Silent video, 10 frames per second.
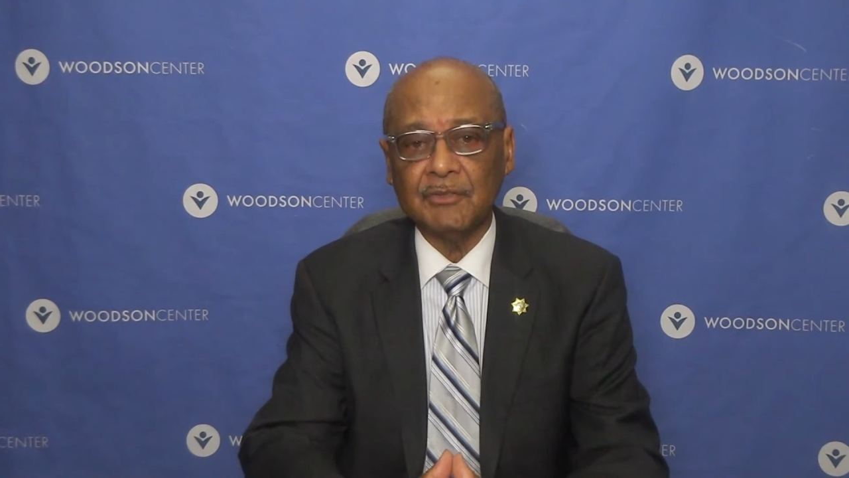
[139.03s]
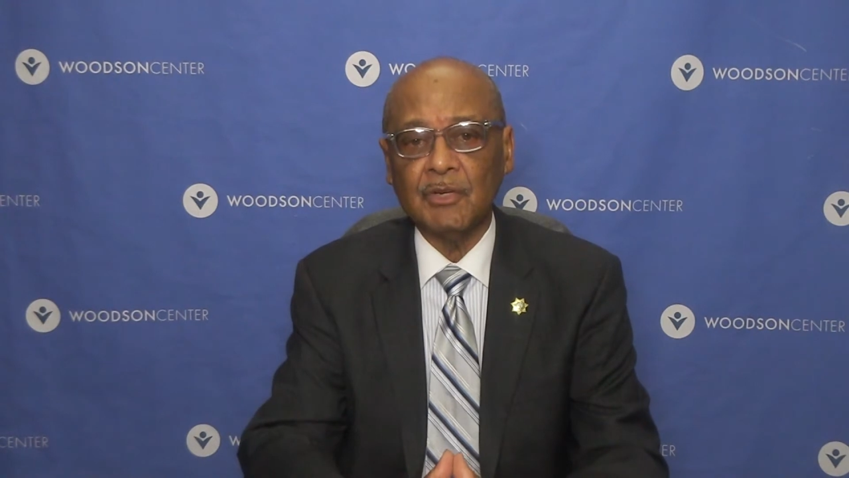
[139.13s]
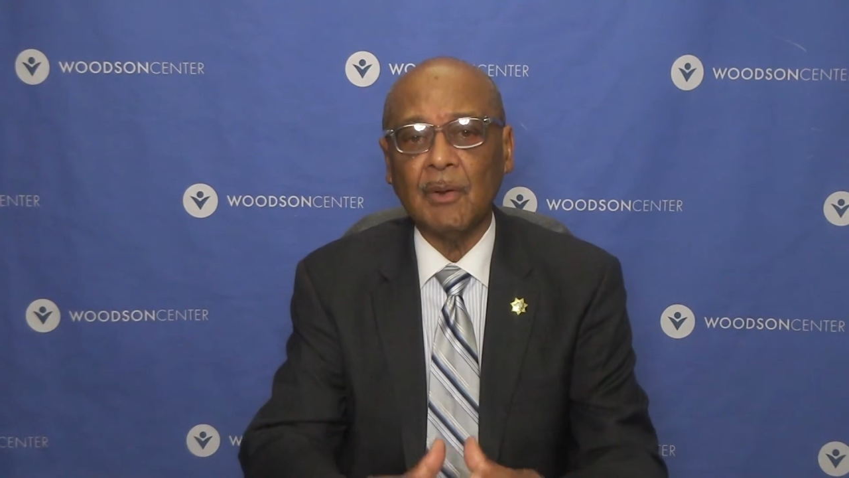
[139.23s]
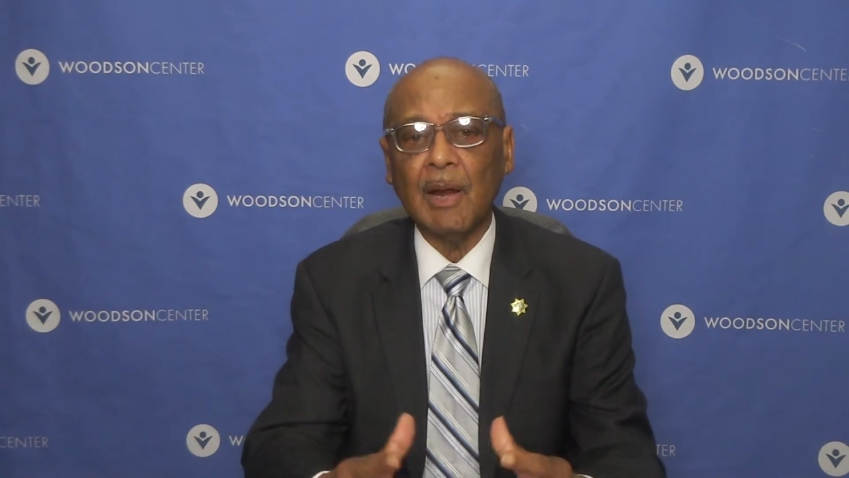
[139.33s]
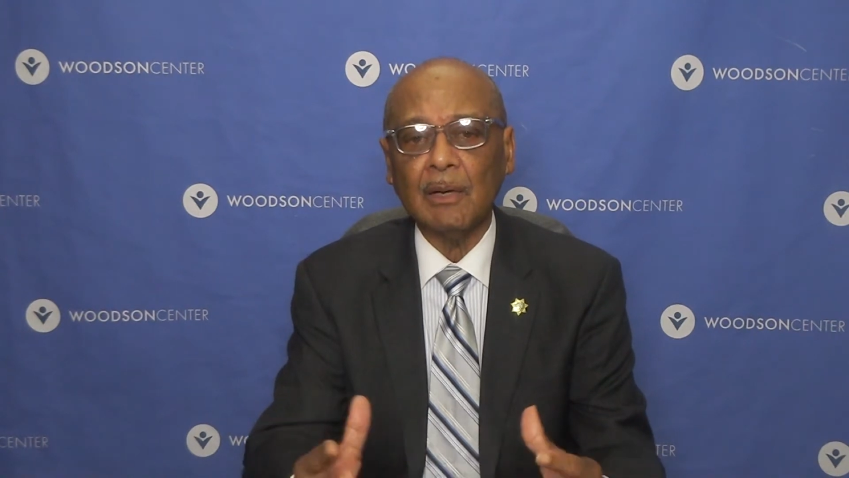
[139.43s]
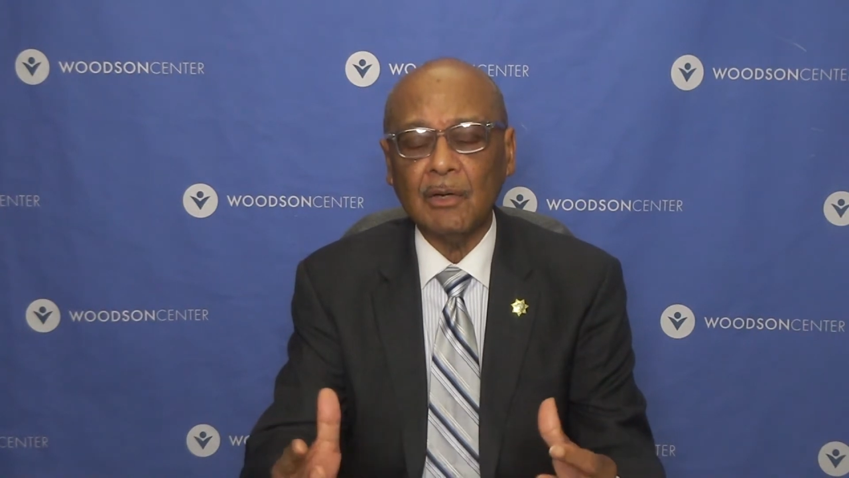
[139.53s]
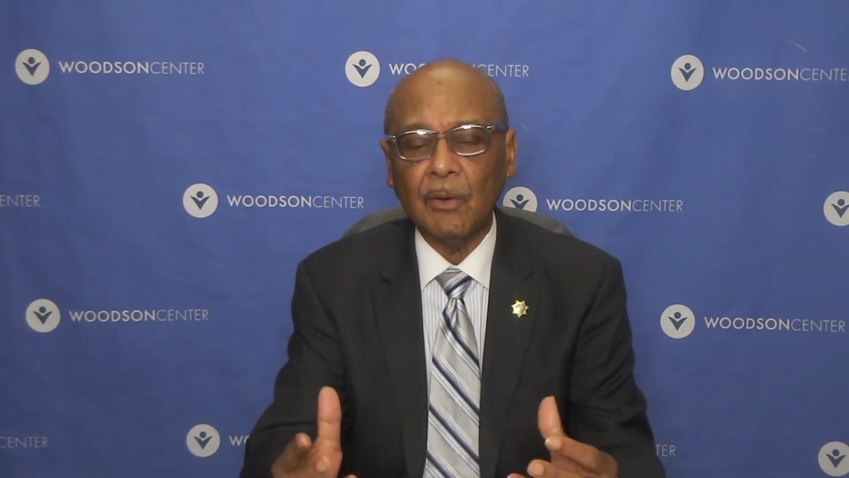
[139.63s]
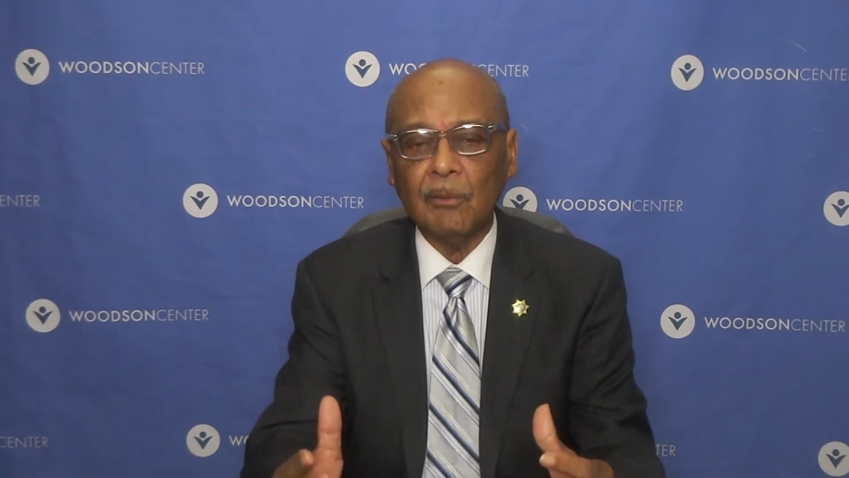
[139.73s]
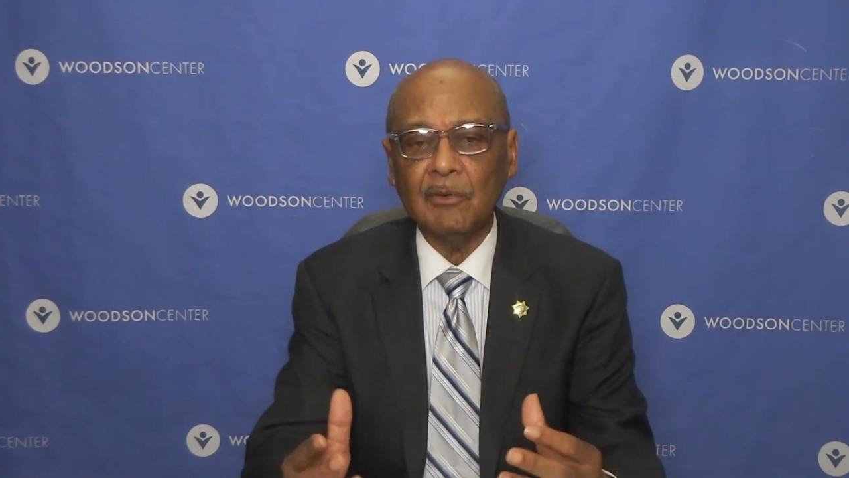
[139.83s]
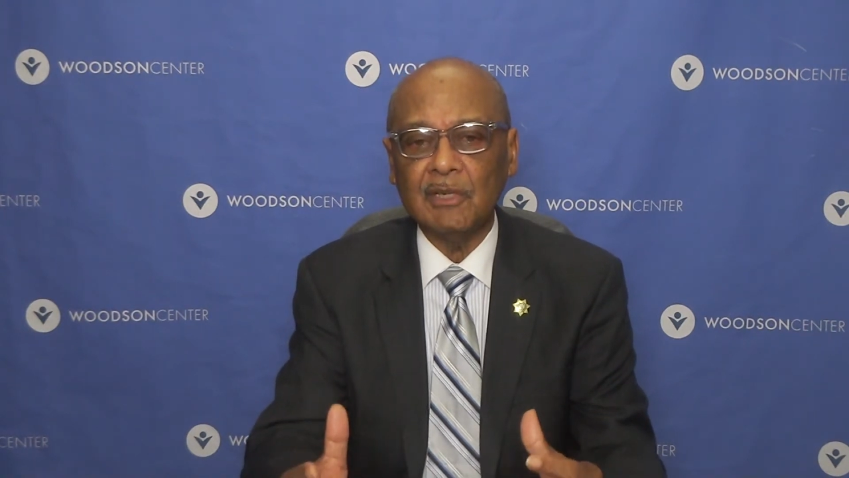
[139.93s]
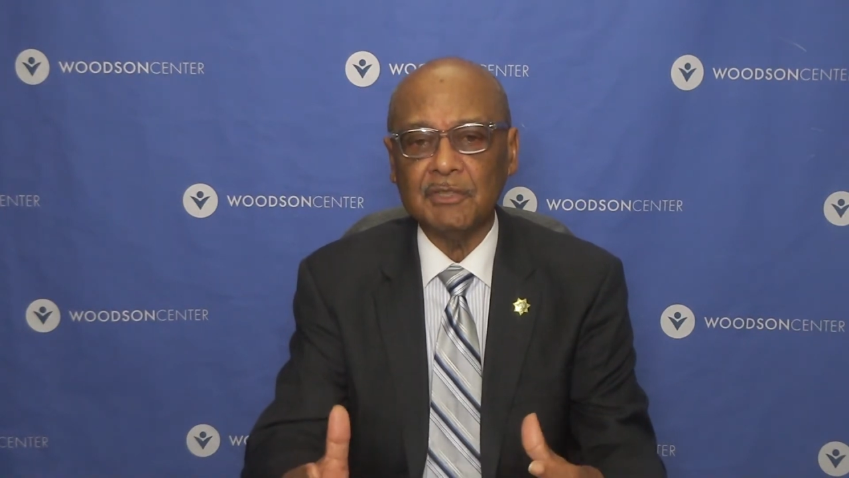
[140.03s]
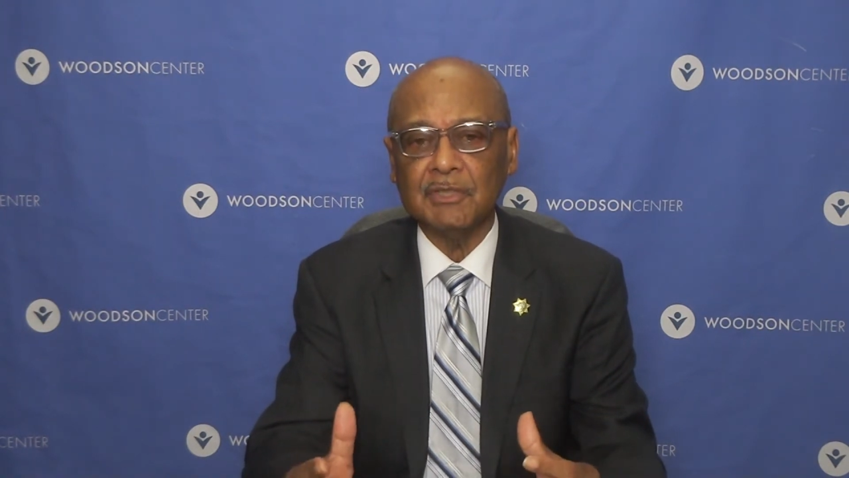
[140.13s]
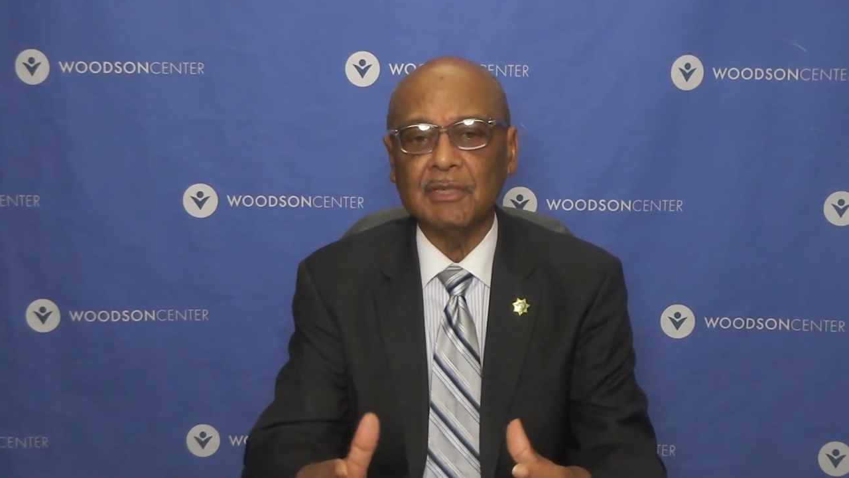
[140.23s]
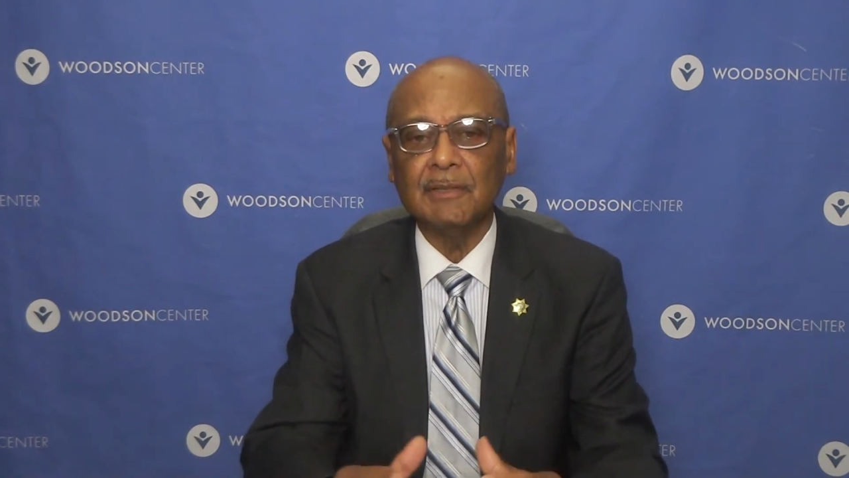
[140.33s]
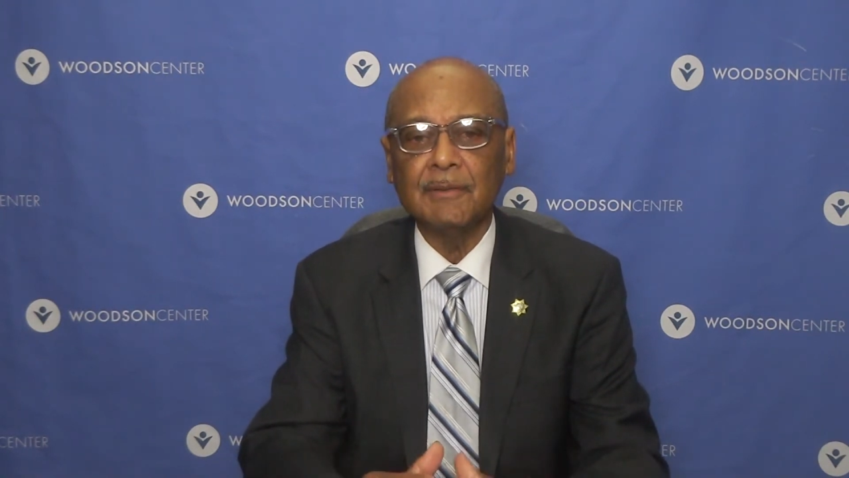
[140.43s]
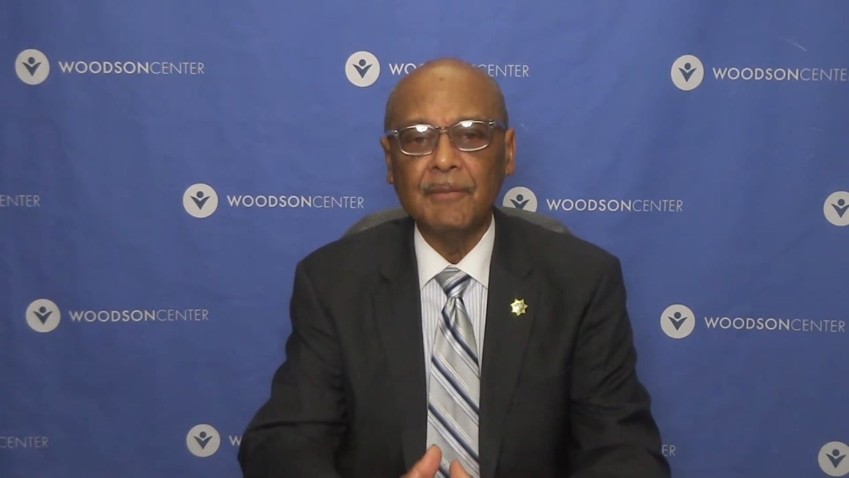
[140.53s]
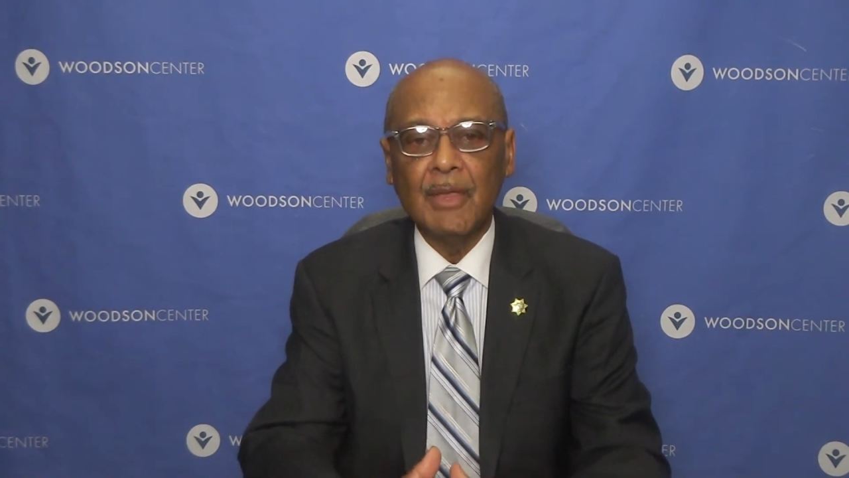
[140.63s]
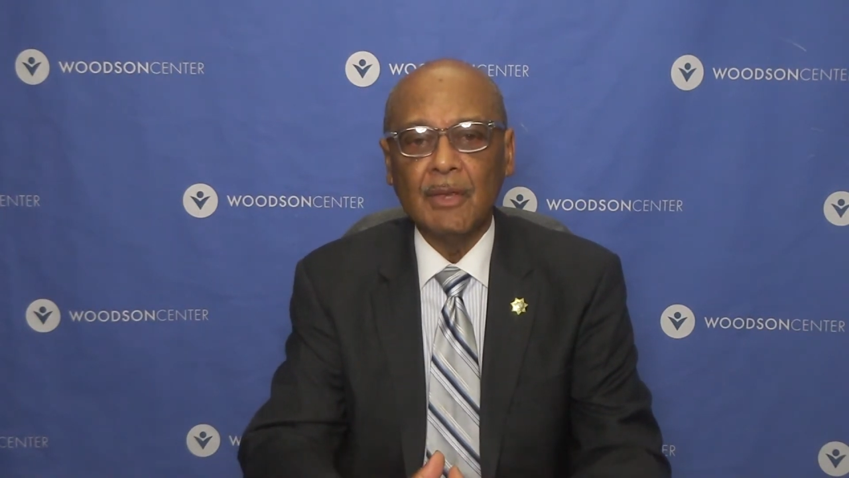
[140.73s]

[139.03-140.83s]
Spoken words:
So our coalition,